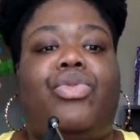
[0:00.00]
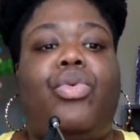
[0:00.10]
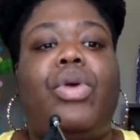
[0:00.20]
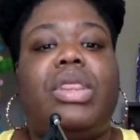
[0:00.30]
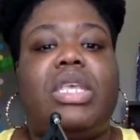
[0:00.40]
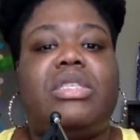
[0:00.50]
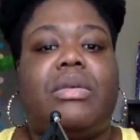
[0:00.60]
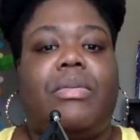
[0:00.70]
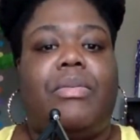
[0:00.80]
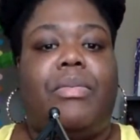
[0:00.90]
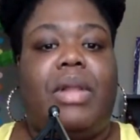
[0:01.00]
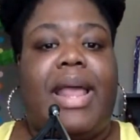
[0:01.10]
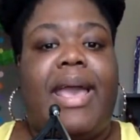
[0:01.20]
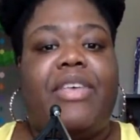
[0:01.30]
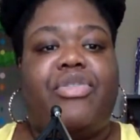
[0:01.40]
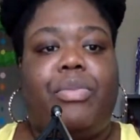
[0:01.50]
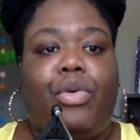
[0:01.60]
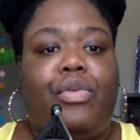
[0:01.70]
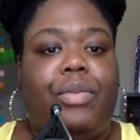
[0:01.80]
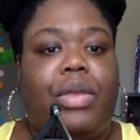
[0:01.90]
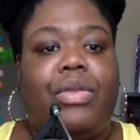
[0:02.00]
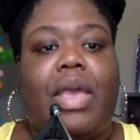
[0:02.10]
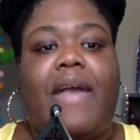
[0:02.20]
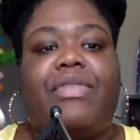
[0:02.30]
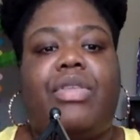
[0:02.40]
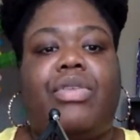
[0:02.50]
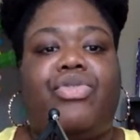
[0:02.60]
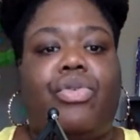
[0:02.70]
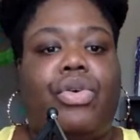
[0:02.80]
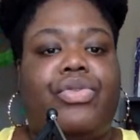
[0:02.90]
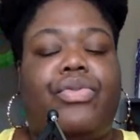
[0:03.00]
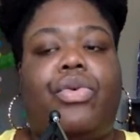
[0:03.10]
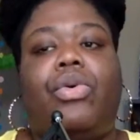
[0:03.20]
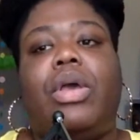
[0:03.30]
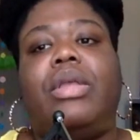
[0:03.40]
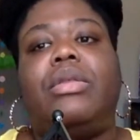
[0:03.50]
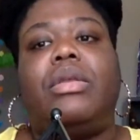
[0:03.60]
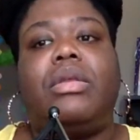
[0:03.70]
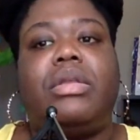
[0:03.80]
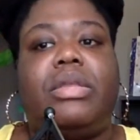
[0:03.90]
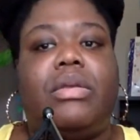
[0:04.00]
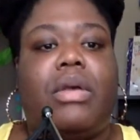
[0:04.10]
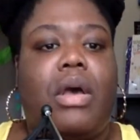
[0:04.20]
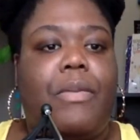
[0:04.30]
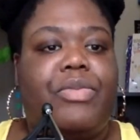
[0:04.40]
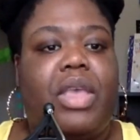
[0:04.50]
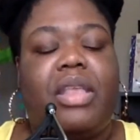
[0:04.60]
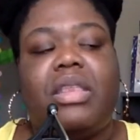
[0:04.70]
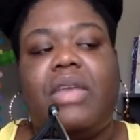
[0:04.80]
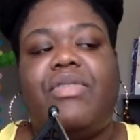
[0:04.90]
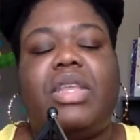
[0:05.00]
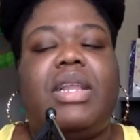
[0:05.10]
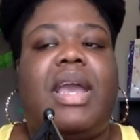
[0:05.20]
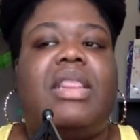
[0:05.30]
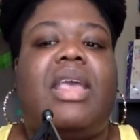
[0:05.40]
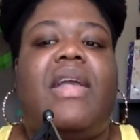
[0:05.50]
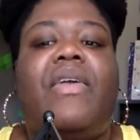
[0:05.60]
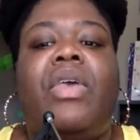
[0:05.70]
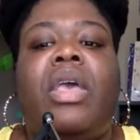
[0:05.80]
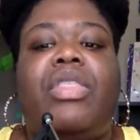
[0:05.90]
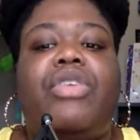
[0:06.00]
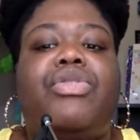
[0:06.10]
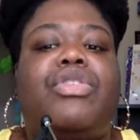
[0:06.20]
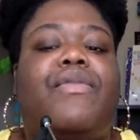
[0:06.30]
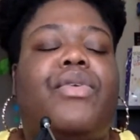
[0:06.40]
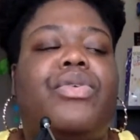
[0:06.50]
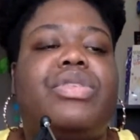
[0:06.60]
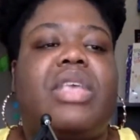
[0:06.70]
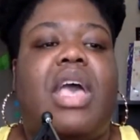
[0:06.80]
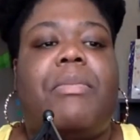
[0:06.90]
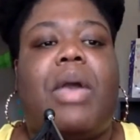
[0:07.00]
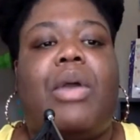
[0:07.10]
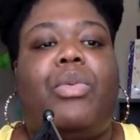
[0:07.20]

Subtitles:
during this last movement after the George Floyd death and everything like that, this is the first time I